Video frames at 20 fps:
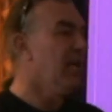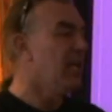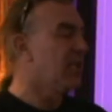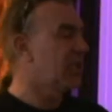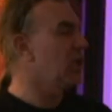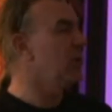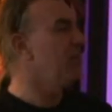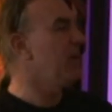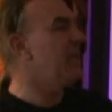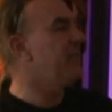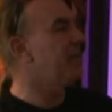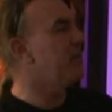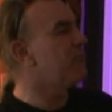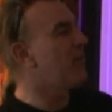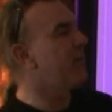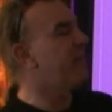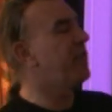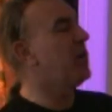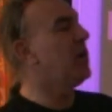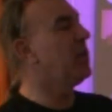Some even
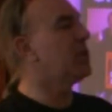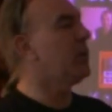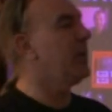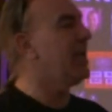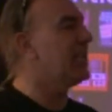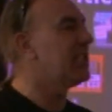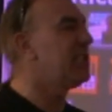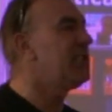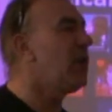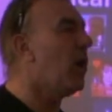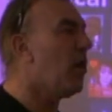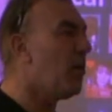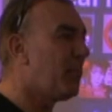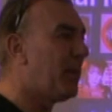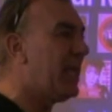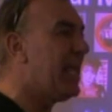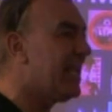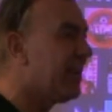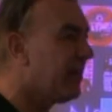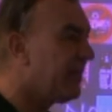refer to it as not
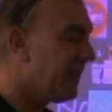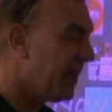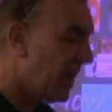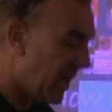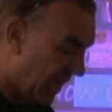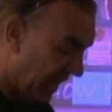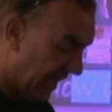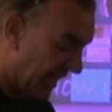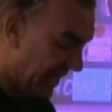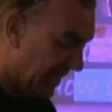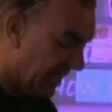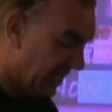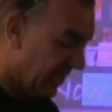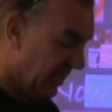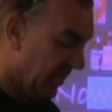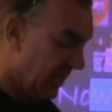being a fine.